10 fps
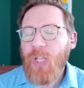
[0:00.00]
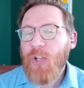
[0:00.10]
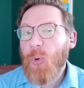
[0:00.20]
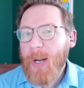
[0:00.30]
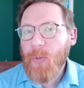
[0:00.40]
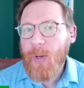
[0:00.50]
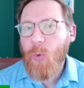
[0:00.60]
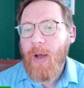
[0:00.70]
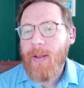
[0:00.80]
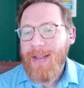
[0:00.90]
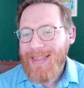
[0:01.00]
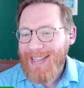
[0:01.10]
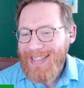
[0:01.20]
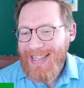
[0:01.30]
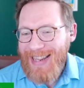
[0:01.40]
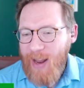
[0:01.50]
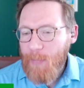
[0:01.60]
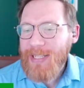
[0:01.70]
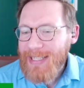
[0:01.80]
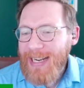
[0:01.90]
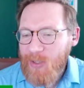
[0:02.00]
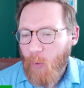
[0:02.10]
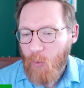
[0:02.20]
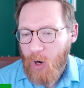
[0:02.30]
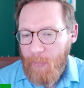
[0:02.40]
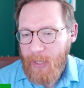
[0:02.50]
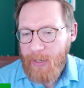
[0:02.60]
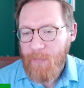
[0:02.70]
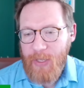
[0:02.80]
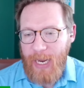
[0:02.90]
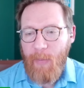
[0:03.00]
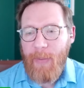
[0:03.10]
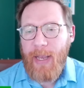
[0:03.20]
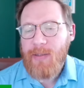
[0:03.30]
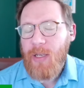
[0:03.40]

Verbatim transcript: 2021, the number 6 overall pick for the Diamondbacks,